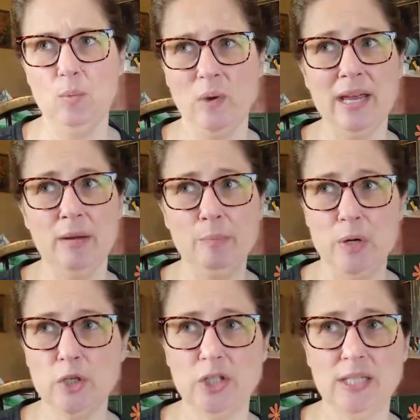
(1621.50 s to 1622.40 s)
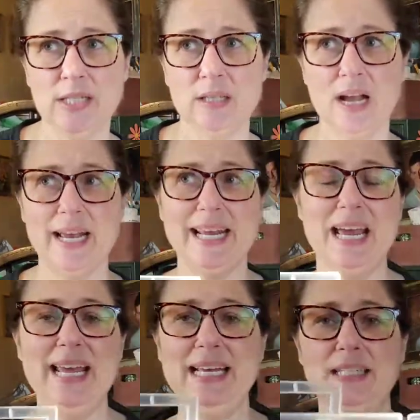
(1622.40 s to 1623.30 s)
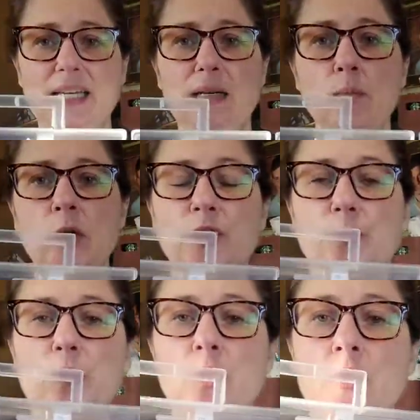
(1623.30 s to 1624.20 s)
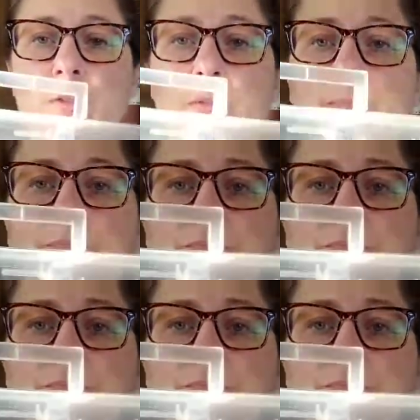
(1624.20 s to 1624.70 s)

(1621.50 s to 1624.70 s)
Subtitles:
went and purchased like 18 more spools.